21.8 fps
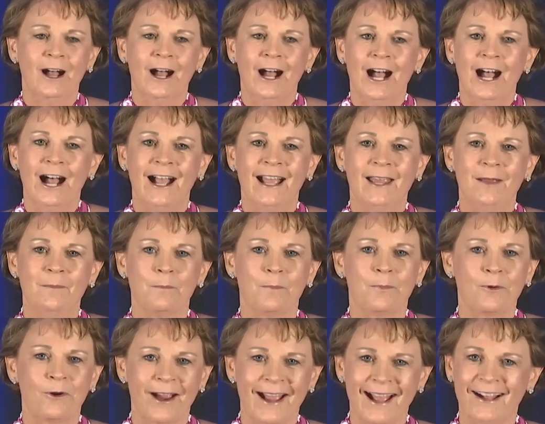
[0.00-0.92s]
am
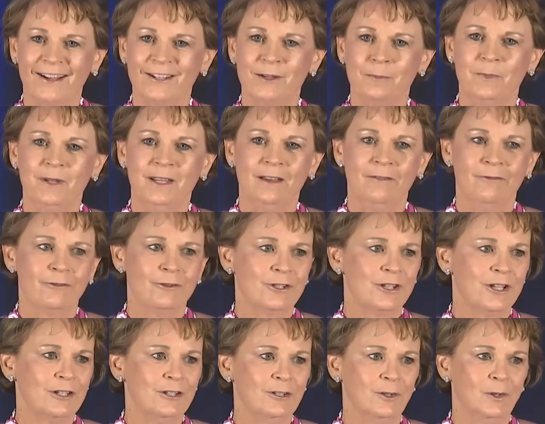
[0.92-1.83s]
proud to be a
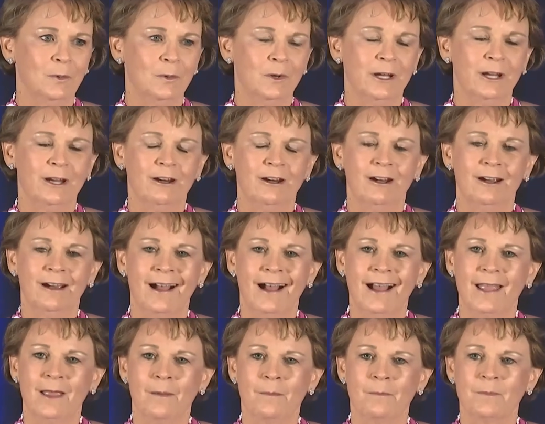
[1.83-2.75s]
Virginia lawyer.
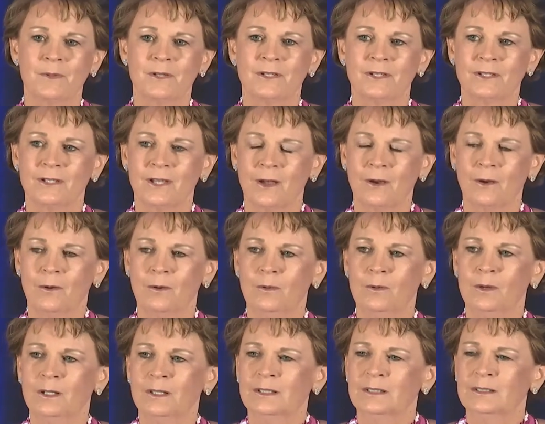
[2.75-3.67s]
I am
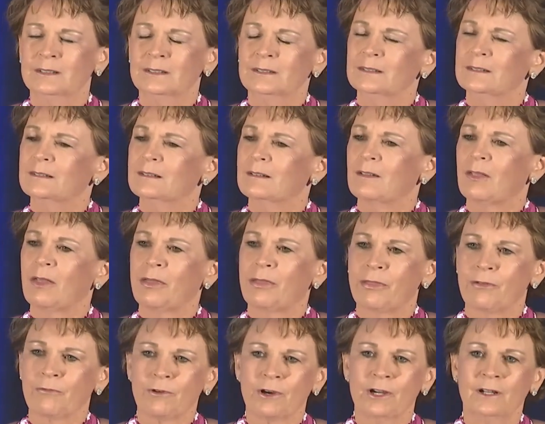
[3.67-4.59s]
so
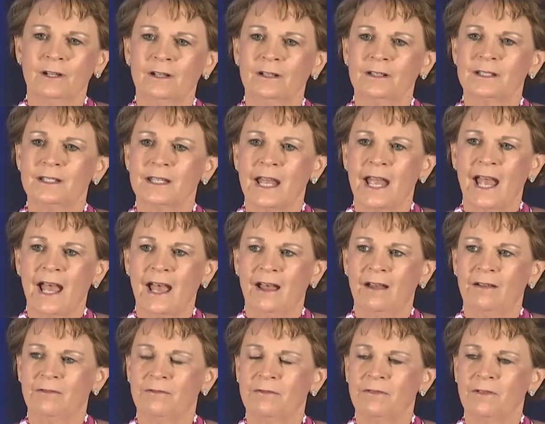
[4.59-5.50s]
thrilled to
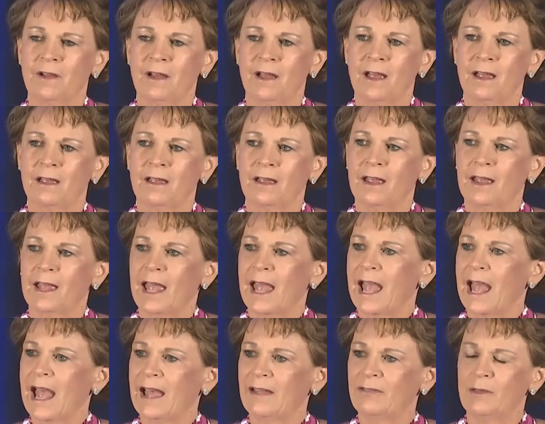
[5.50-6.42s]
have
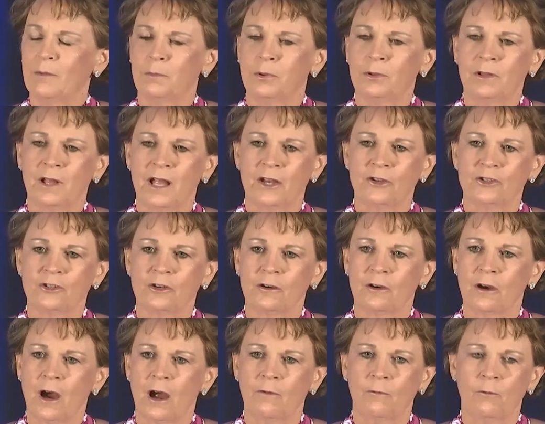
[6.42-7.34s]
had the
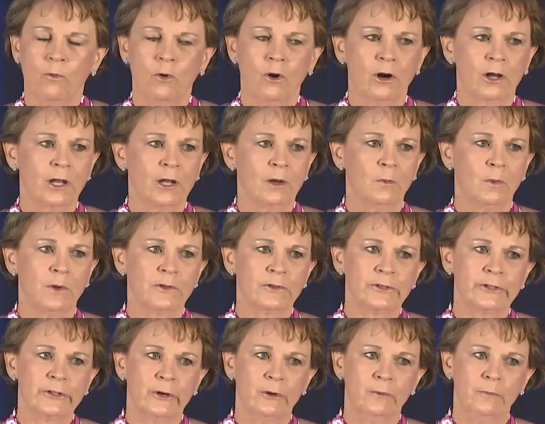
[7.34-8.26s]
pleasure of working with
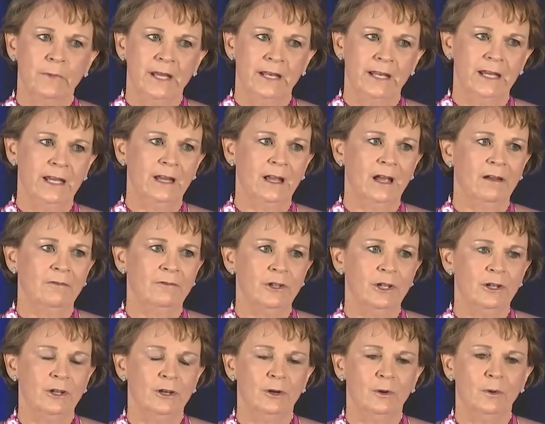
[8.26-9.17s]
so many of
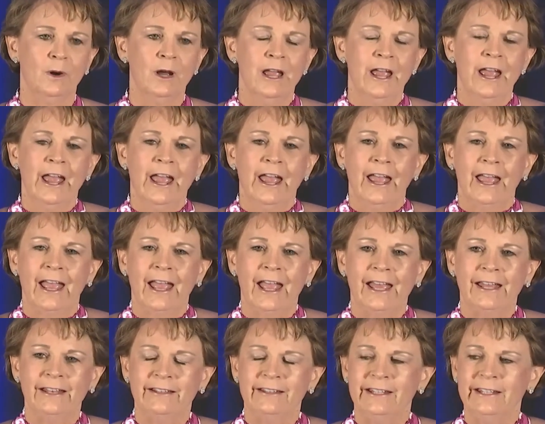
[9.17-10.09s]
you.
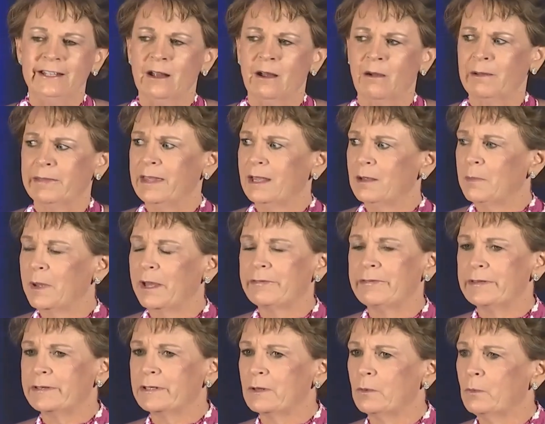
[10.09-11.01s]
And, I think about
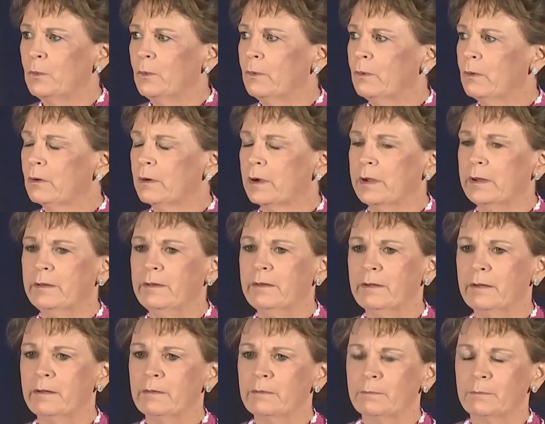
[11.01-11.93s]
this award,
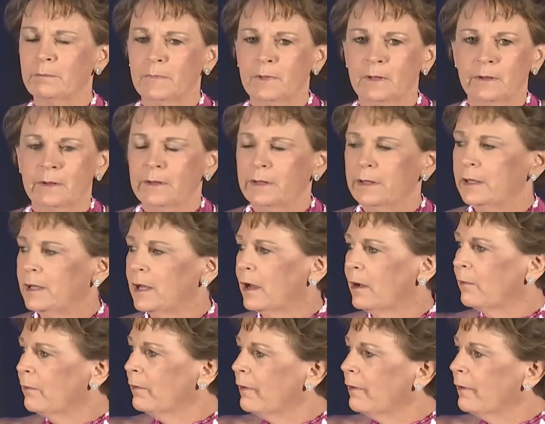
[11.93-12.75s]
I